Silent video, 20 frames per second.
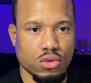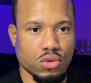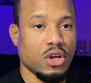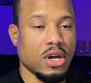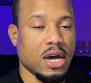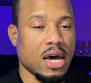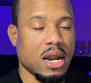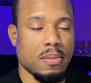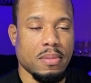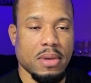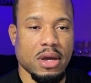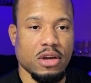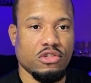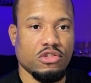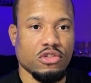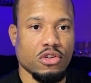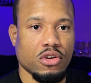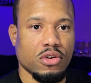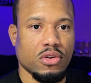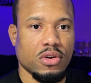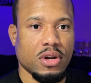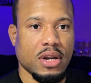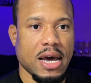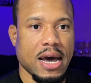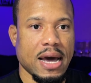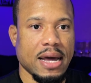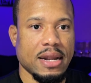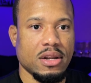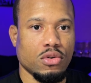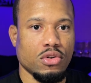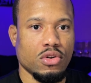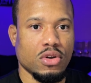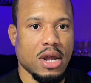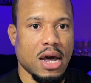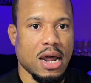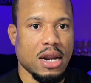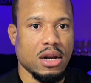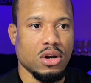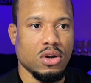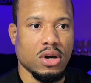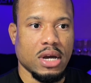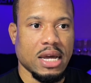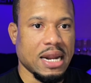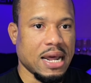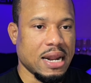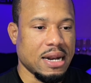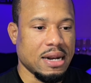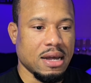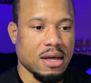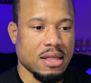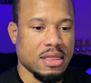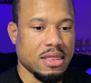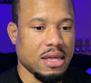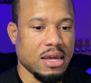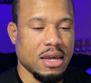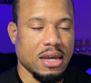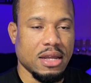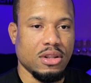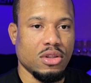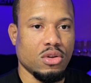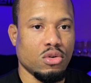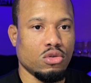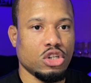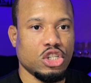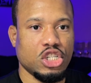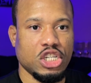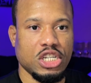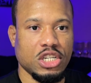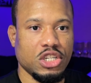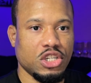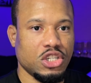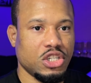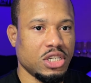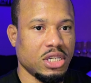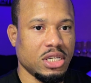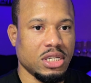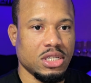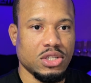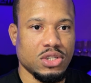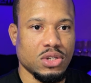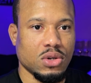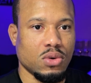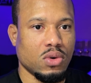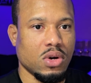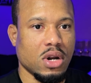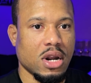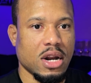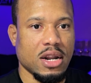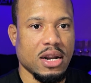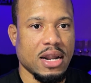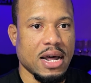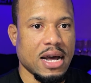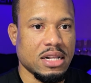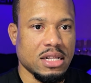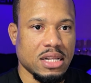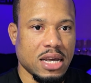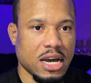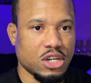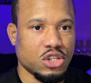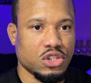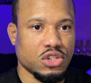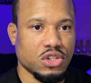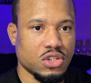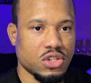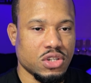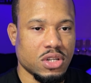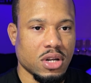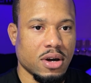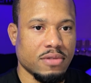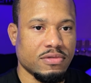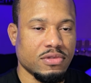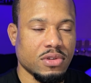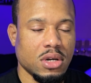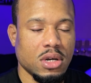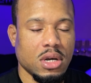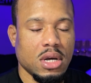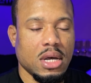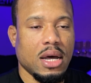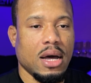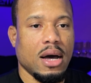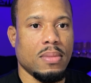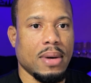You got to make sure that you're not looking at nothing, no cheat sheets, none of that extra stuff.